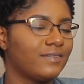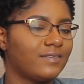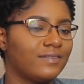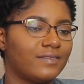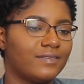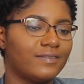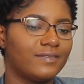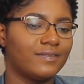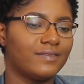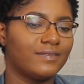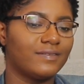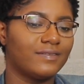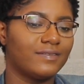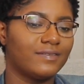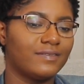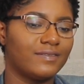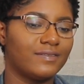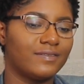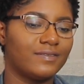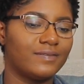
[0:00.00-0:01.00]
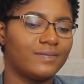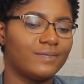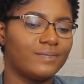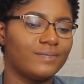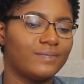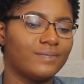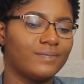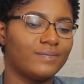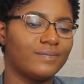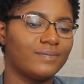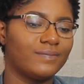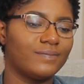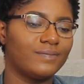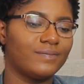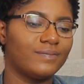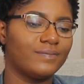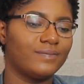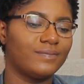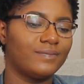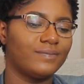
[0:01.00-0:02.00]

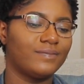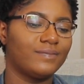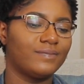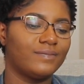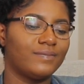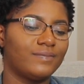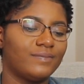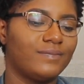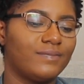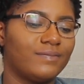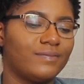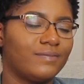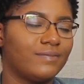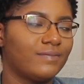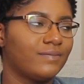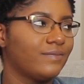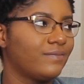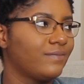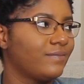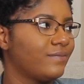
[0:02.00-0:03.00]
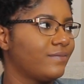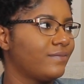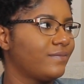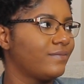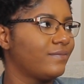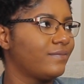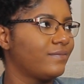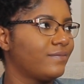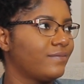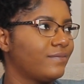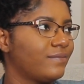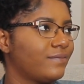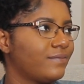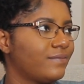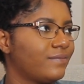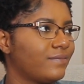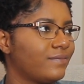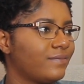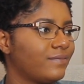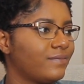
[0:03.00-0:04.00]

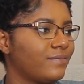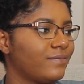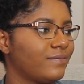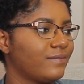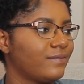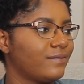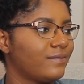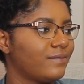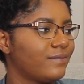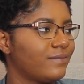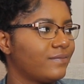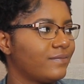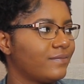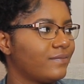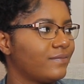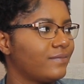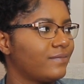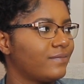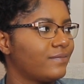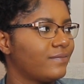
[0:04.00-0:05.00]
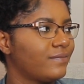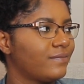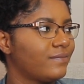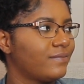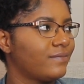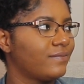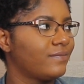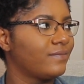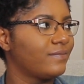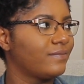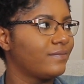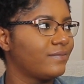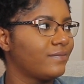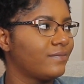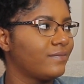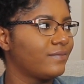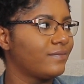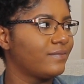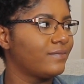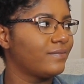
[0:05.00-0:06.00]

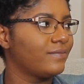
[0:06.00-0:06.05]
(silent)